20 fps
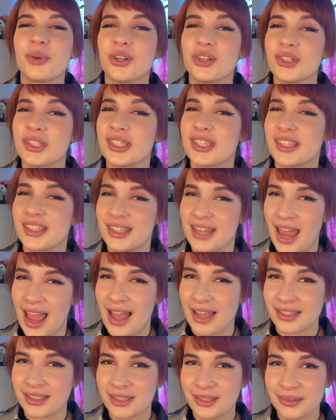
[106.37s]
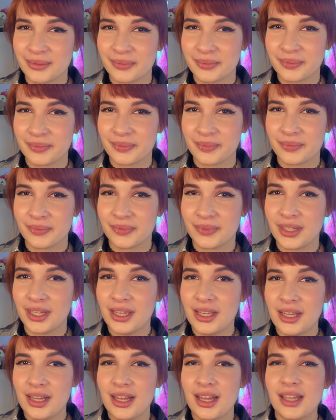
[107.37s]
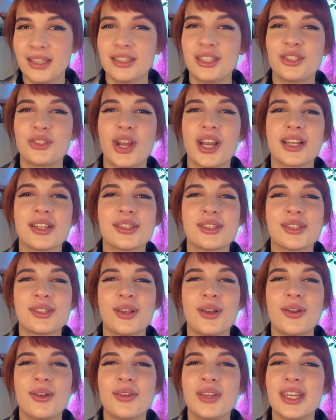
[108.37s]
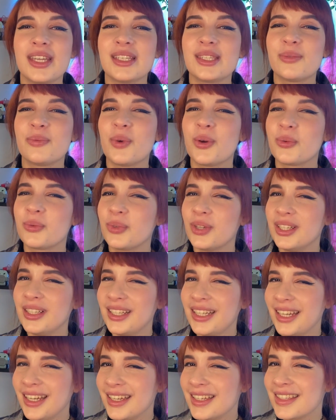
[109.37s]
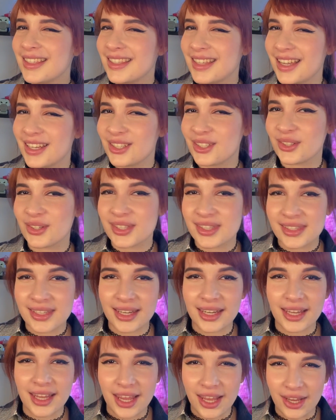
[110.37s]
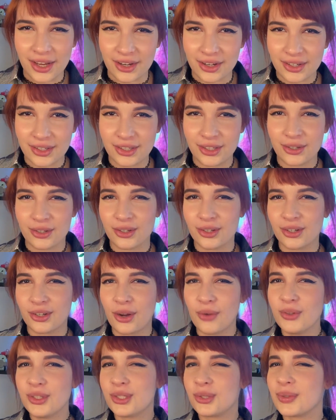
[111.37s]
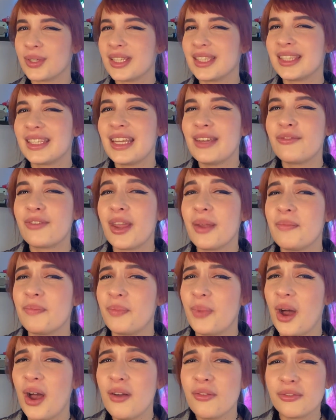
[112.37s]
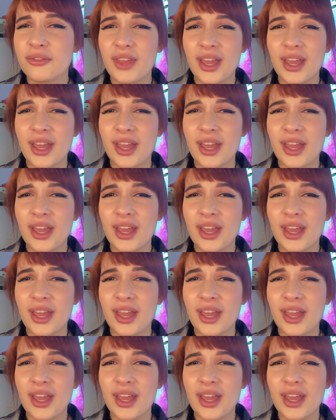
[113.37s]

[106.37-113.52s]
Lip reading: per stack. The Dragon Soul is what really is interesting here. You're going to receive a buff